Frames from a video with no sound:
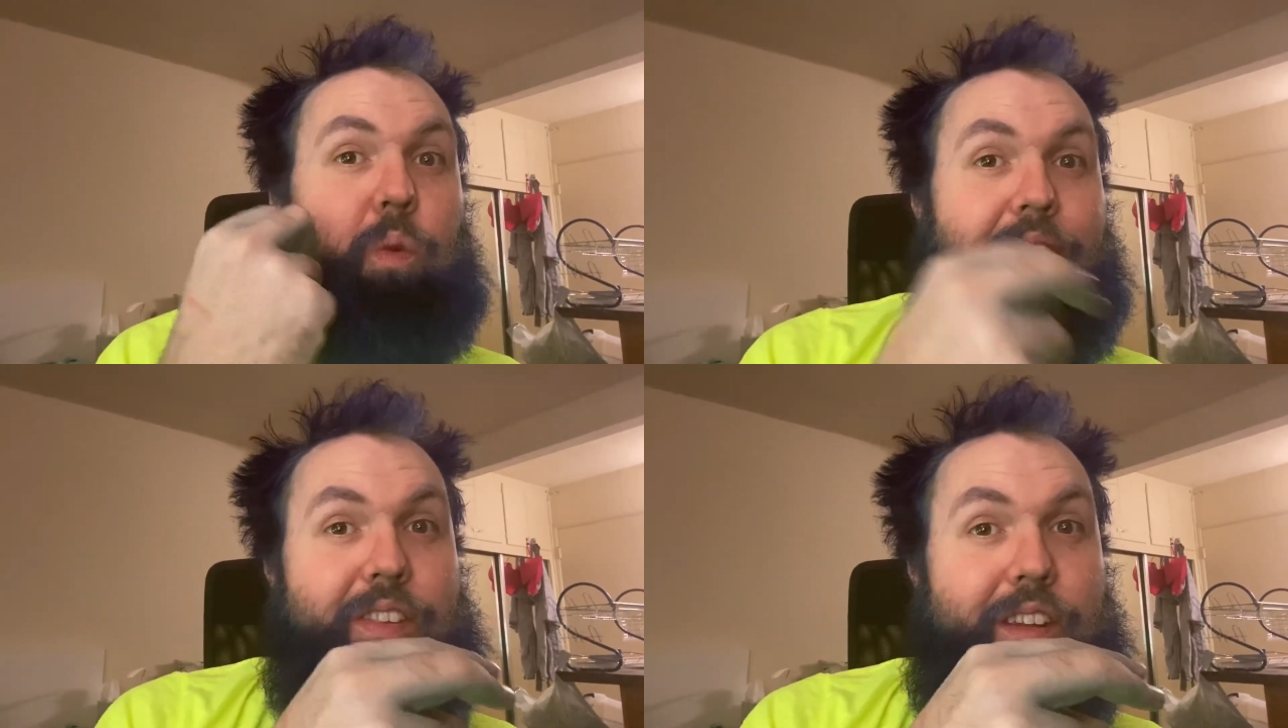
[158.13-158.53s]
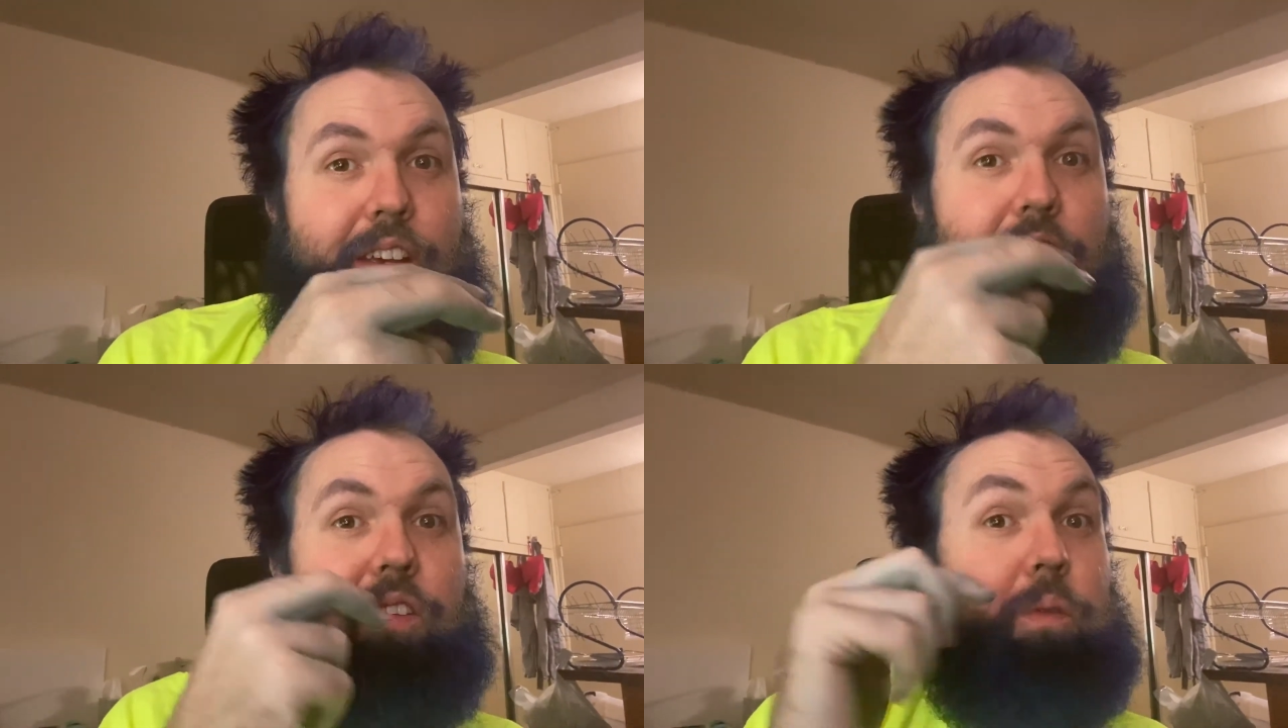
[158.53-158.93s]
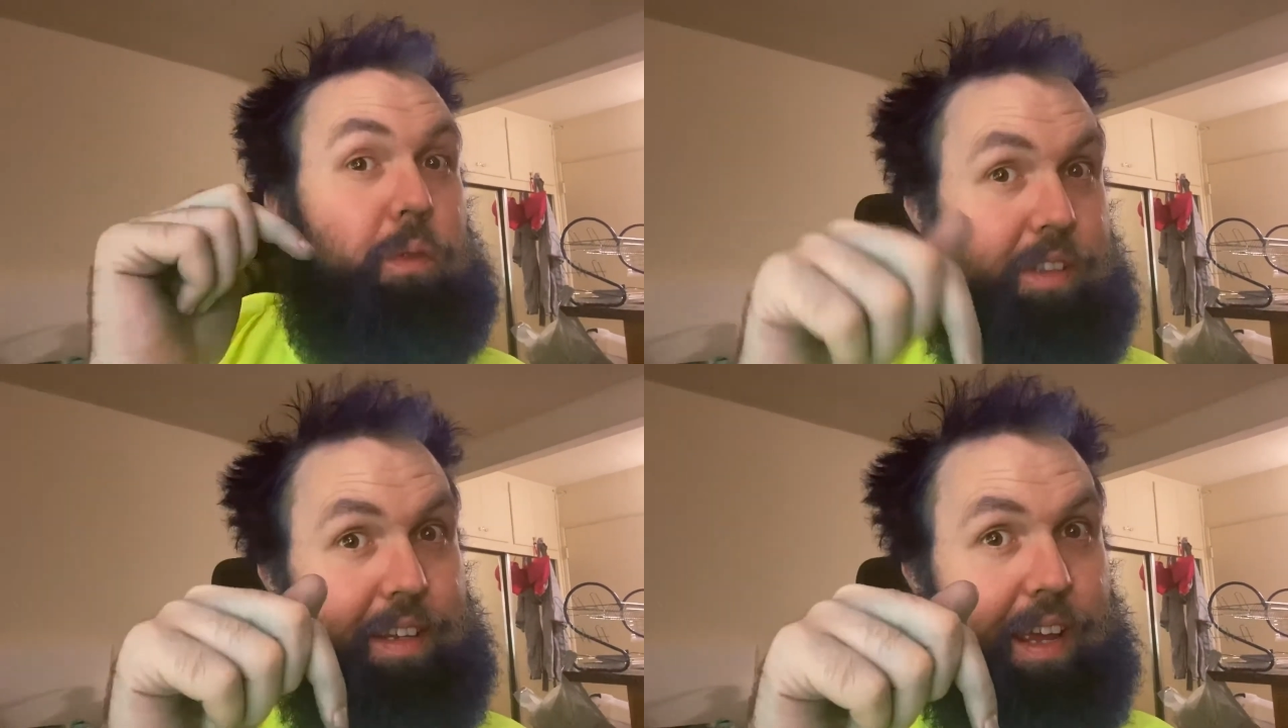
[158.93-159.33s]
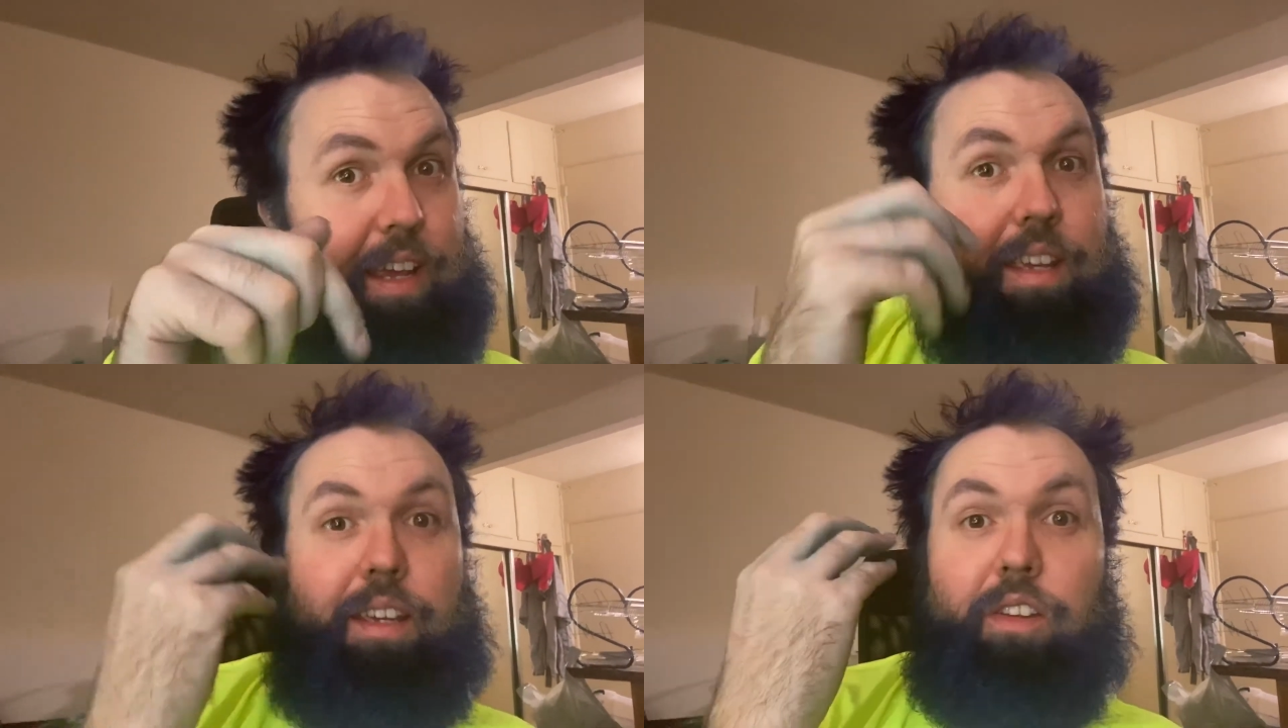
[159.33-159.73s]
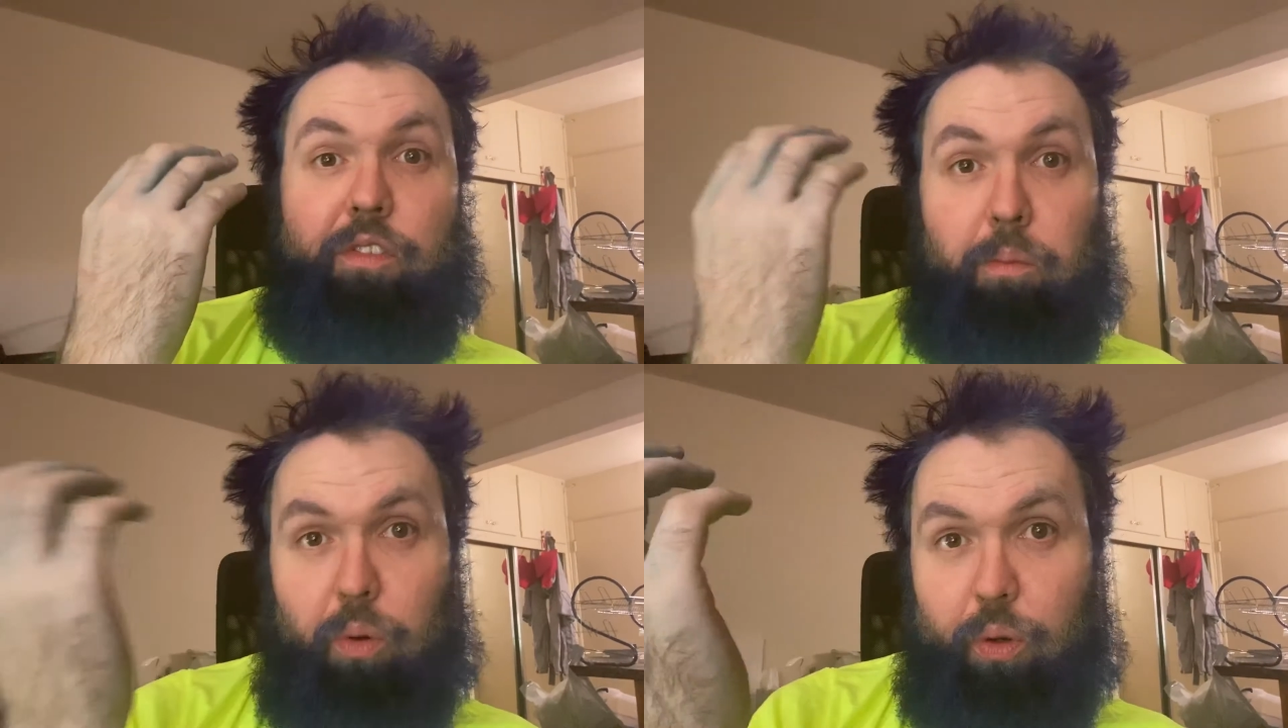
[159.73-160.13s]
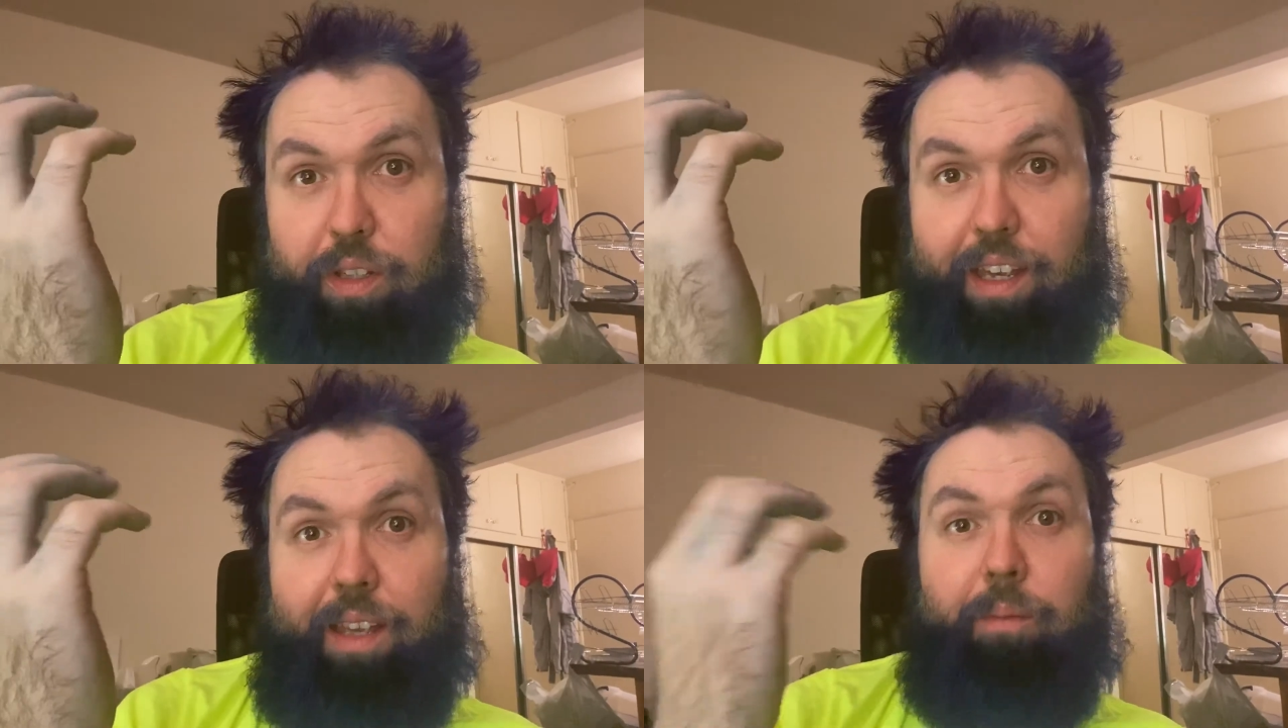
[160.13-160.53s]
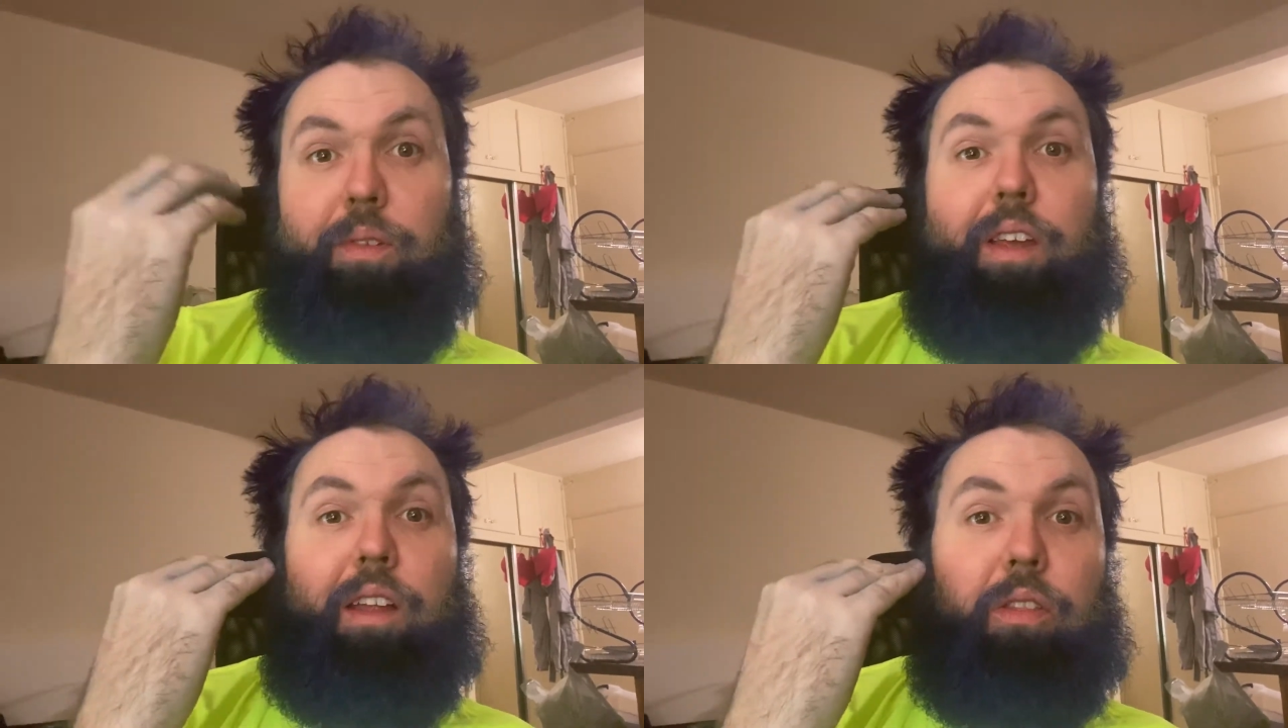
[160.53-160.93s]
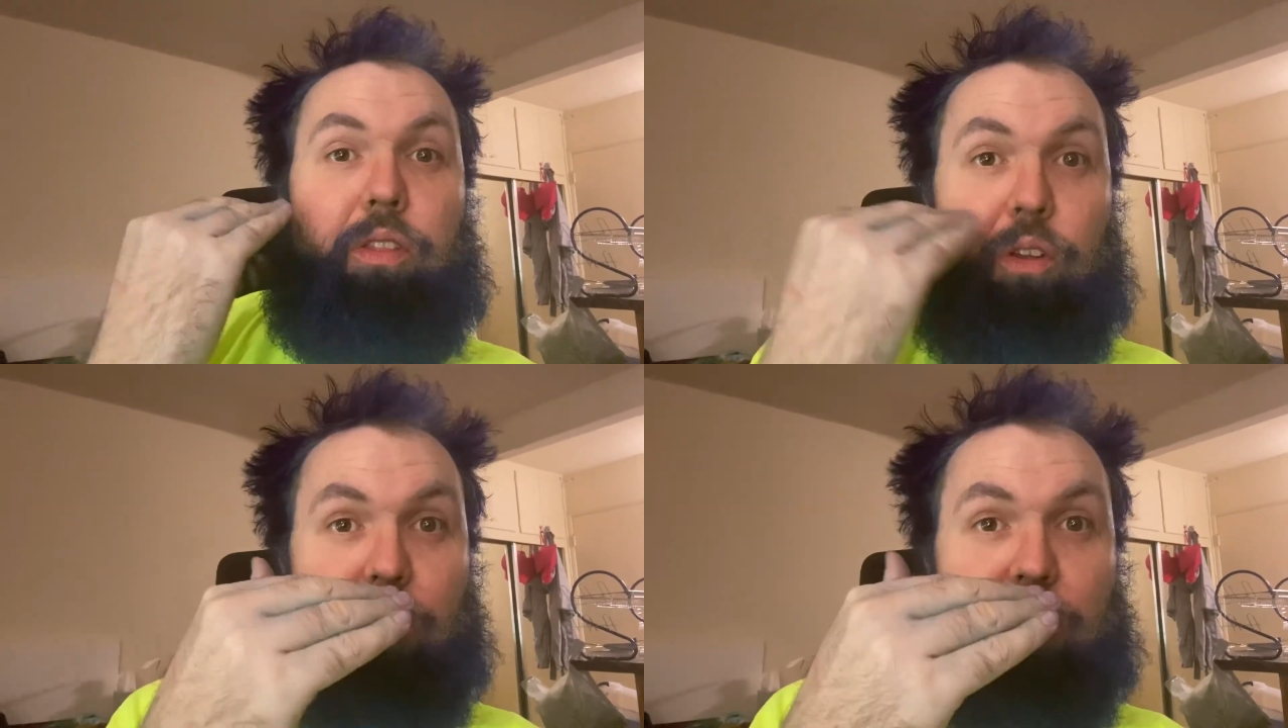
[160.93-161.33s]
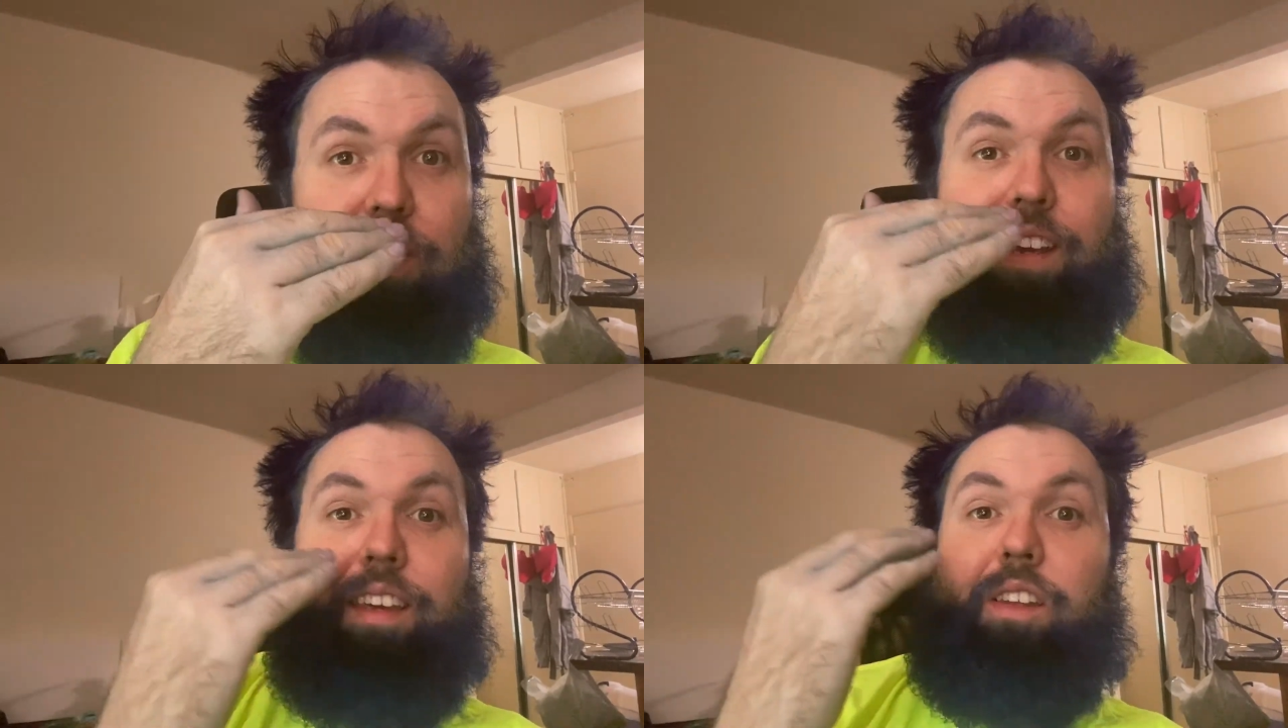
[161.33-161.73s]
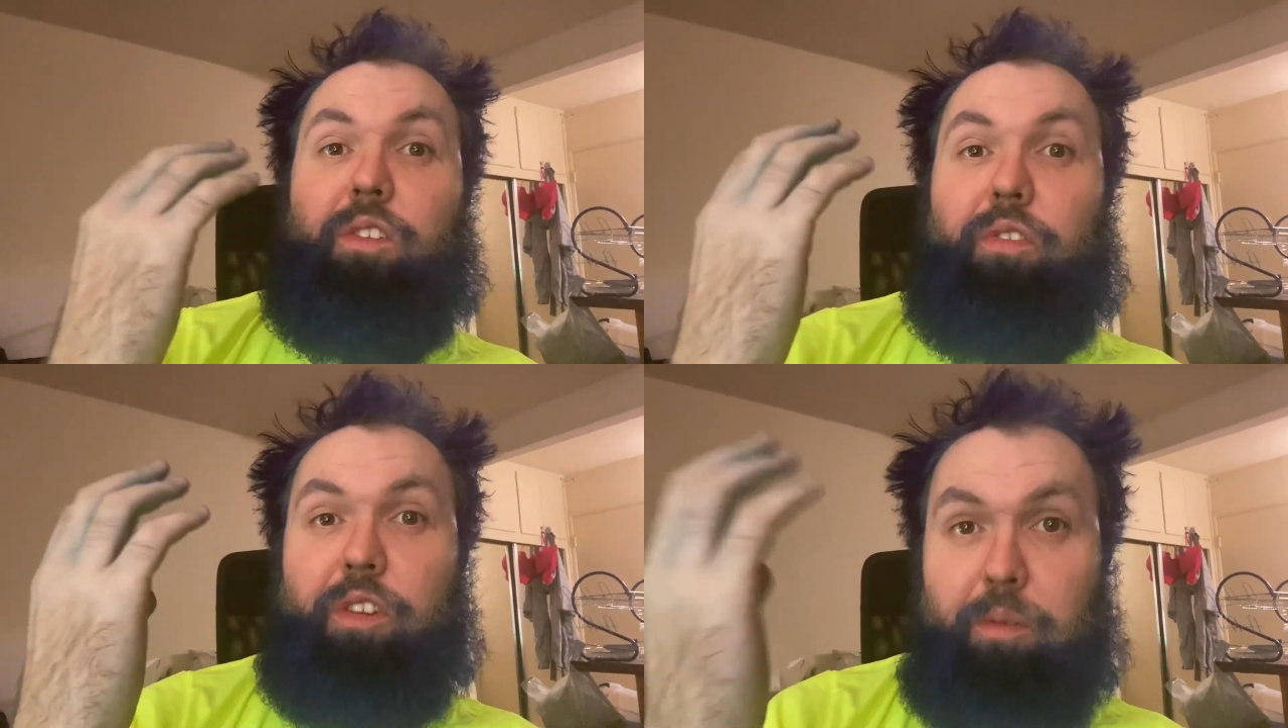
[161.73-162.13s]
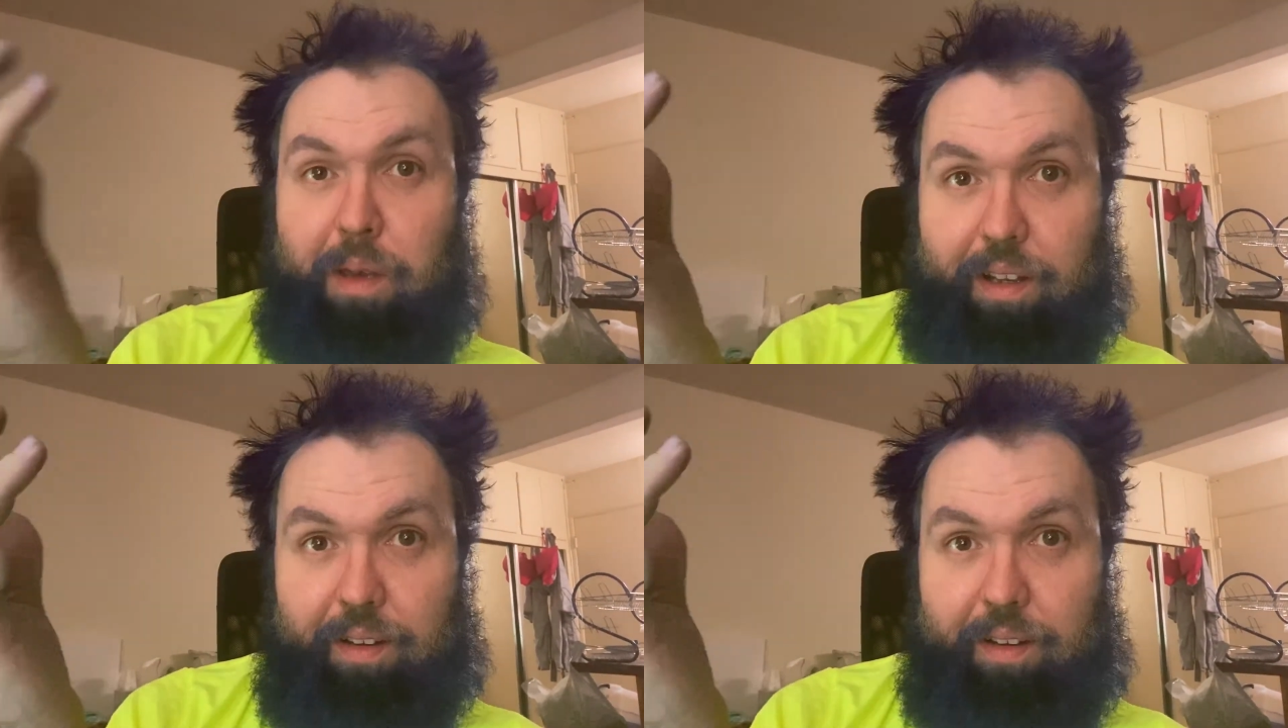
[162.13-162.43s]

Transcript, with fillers: Wednesdays Today is for board games and Thursday is for smut.